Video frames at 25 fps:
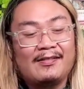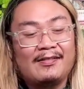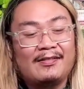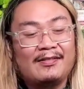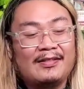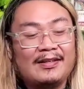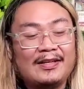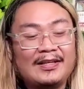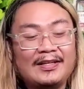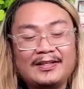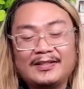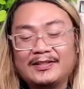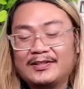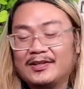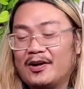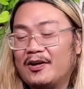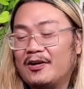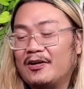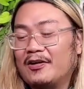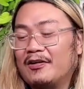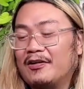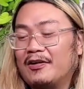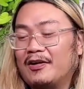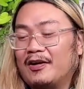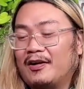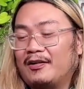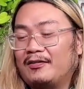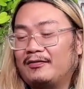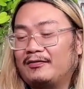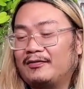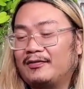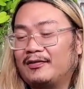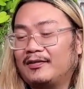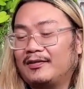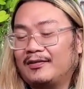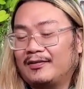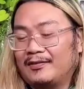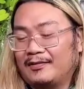These are
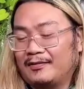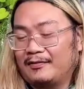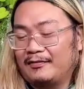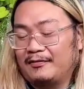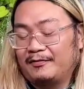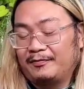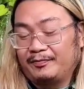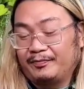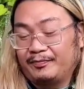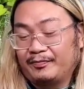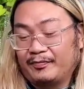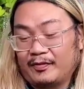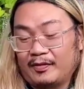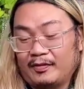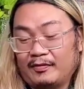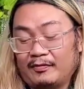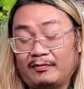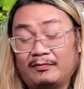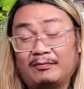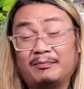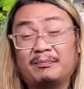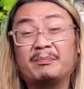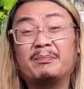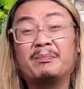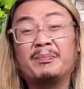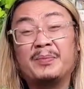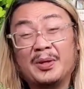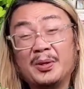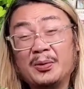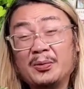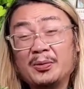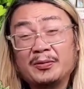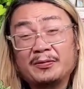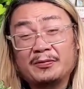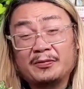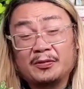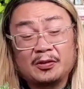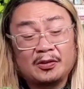
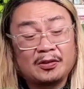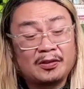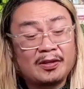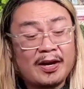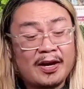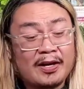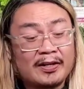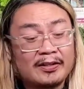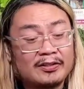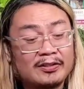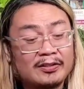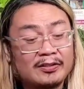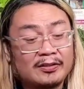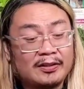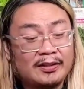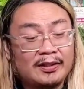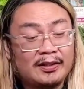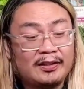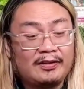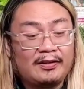beautiful, actually.